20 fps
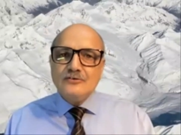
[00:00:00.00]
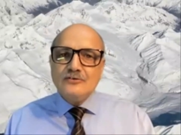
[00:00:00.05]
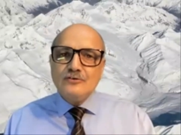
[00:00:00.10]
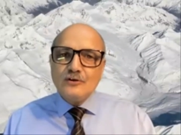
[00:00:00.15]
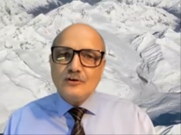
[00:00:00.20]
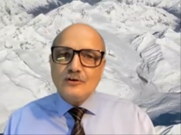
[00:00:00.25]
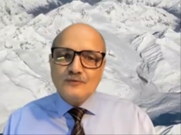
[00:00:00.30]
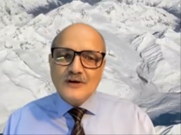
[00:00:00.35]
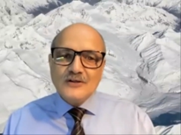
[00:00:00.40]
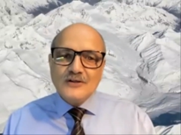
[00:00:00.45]
this
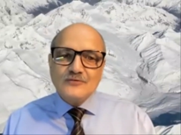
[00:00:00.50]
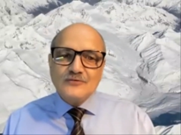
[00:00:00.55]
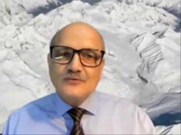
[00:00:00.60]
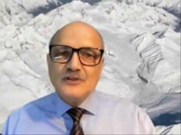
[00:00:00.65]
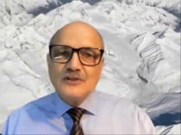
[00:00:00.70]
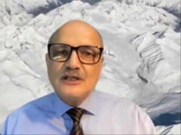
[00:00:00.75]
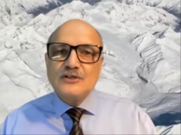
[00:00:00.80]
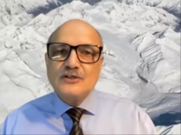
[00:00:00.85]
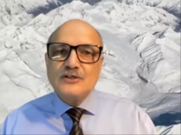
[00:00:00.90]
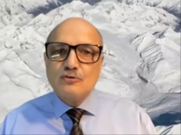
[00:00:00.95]
is your
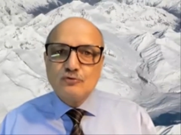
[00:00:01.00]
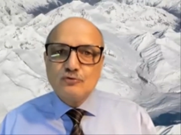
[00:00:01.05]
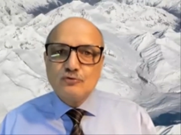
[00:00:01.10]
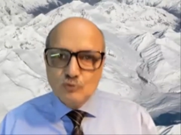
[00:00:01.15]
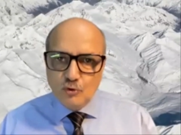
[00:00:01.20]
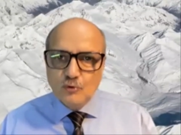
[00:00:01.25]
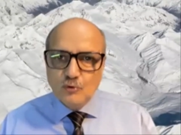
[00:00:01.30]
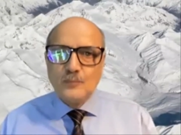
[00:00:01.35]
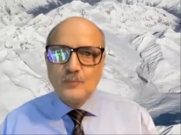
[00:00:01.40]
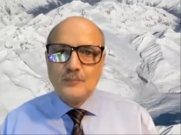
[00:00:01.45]
first visit
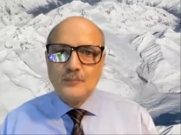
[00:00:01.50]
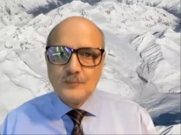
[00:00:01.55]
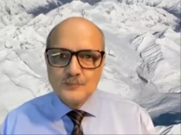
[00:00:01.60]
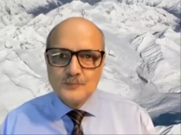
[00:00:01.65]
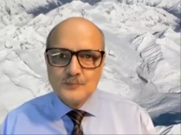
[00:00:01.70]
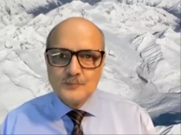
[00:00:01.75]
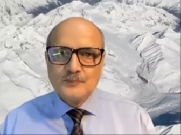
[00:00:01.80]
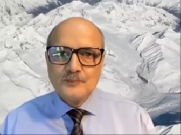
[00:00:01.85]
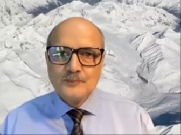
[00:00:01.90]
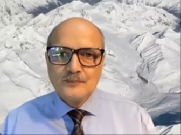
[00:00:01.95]
to
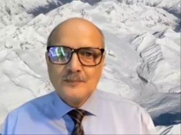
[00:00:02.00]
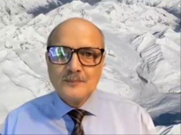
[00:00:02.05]
Zoom.